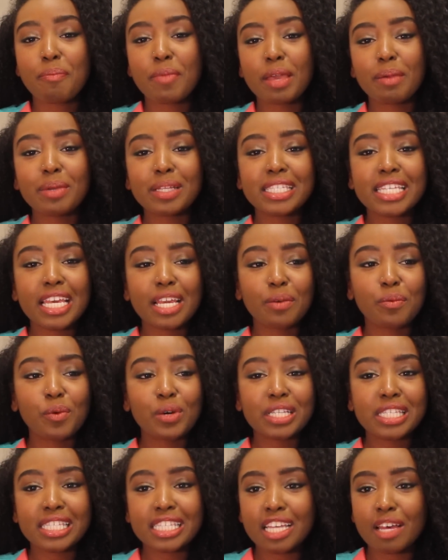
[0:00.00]
maybe take
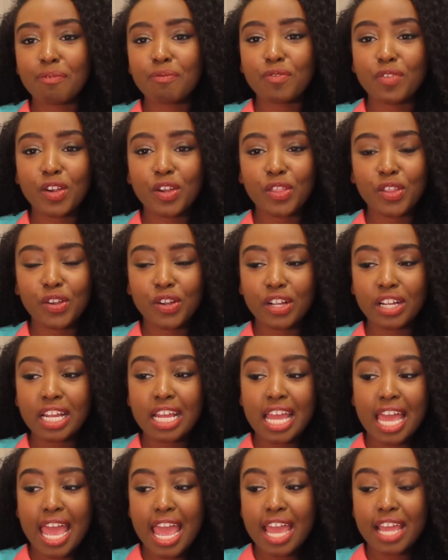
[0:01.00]
one step further
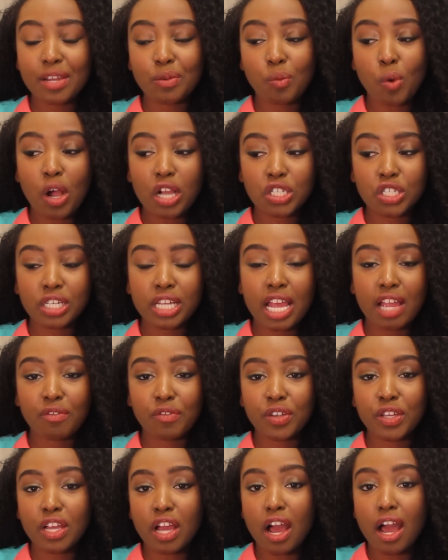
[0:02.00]
and wash it
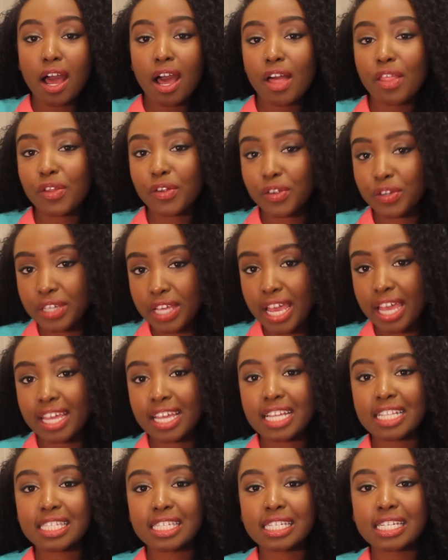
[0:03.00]
every other
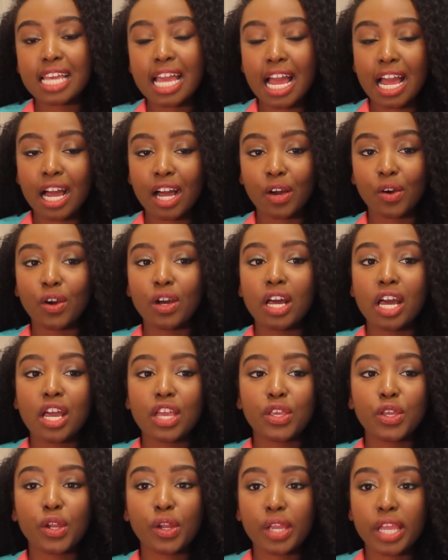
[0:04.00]
day and see how
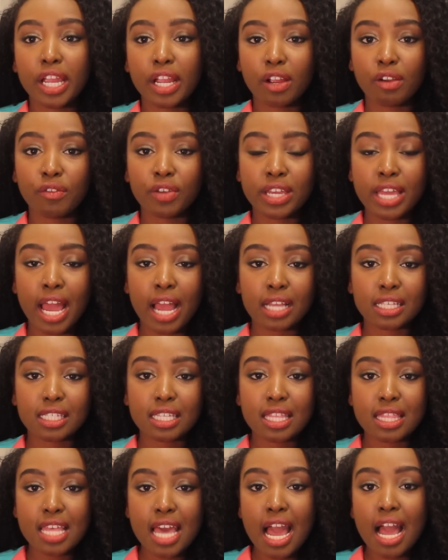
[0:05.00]
your hair reacts
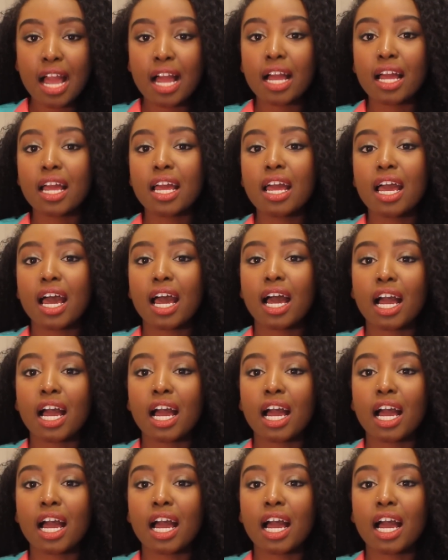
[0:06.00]
to that.